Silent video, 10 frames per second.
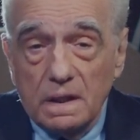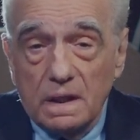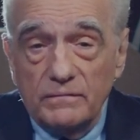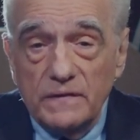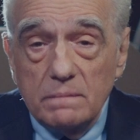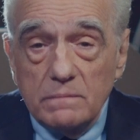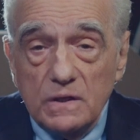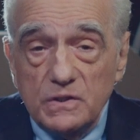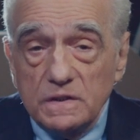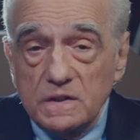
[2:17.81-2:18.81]
of the
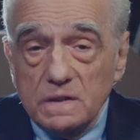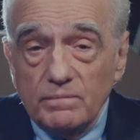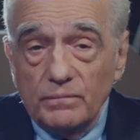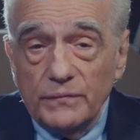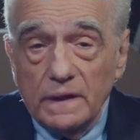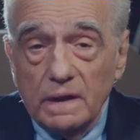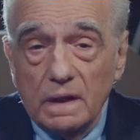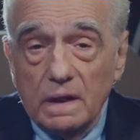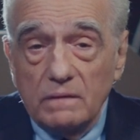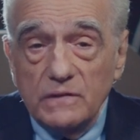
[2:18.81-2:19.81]
emergence
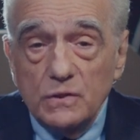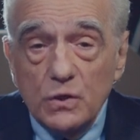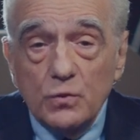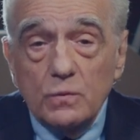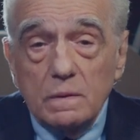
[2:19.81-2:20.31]
of a new